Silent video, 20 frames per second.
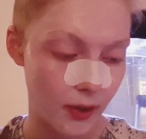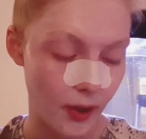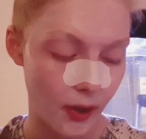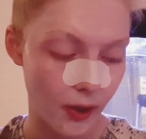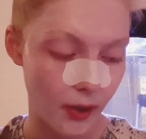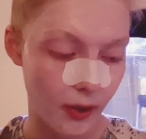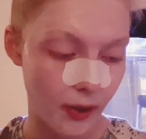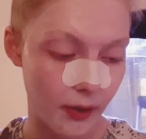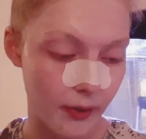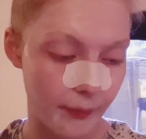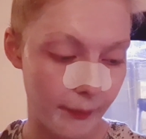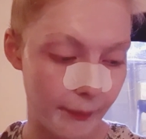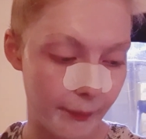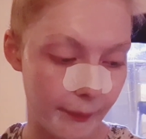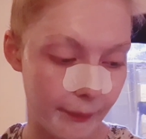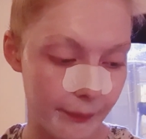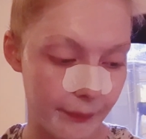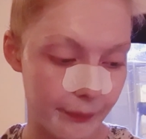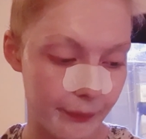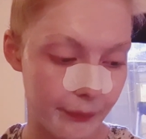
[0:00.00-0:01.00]

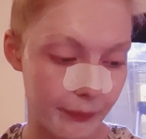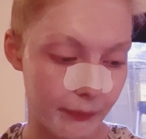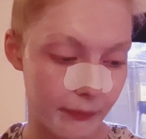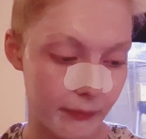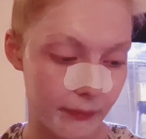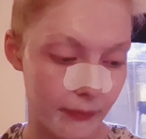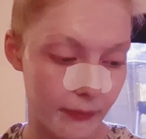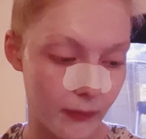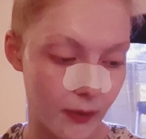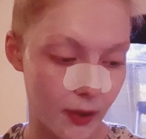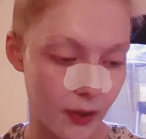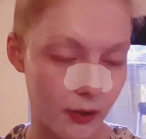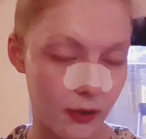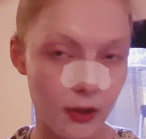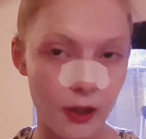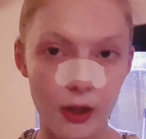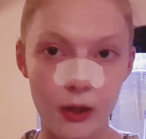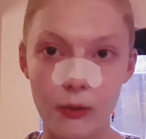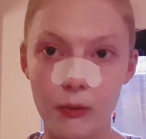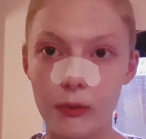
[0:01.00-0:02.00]
Um,
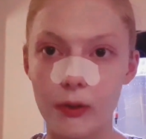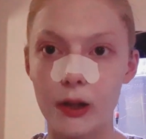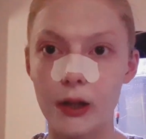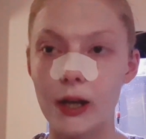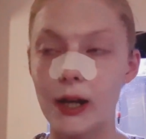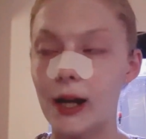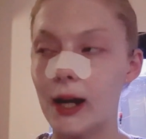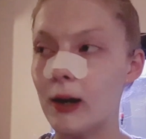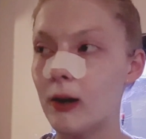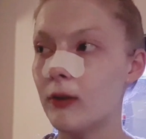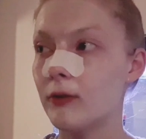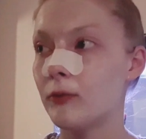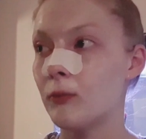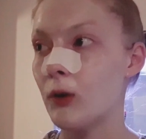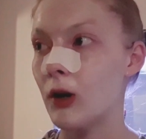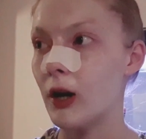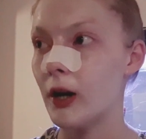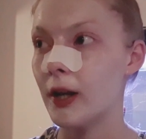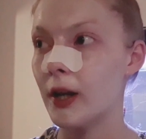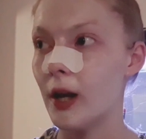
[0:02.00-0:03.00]
so out of
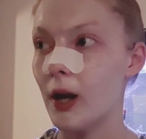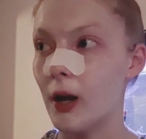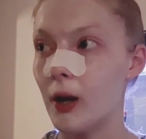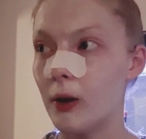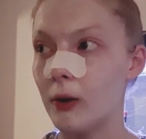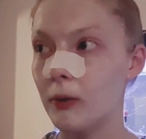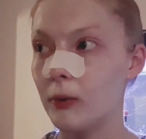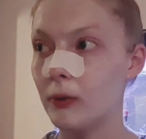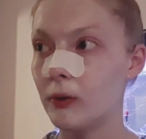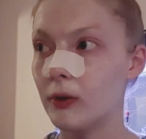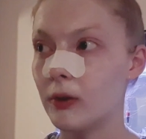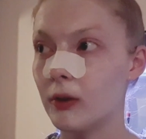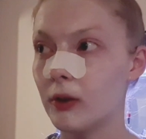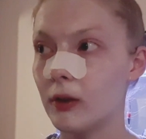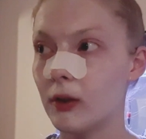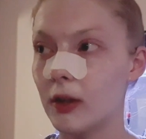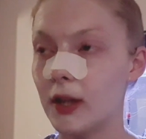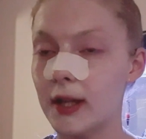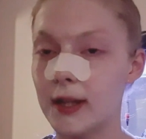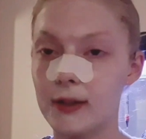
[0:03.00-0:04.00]
what I own,
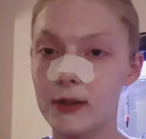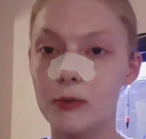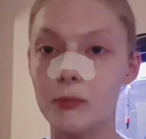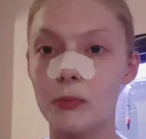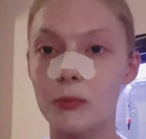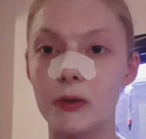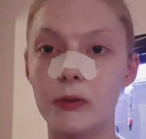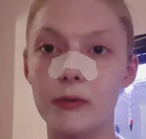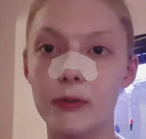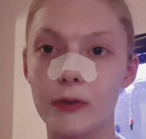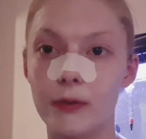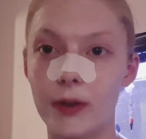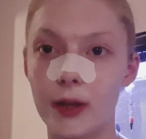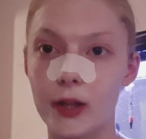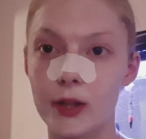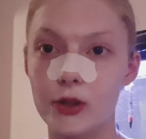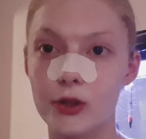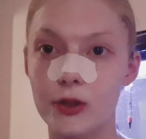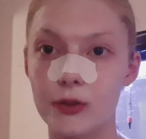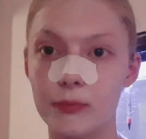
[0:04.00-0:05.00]
it's
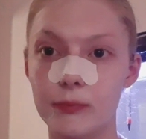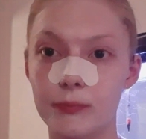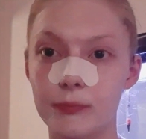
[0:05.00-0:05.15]
pufferfish.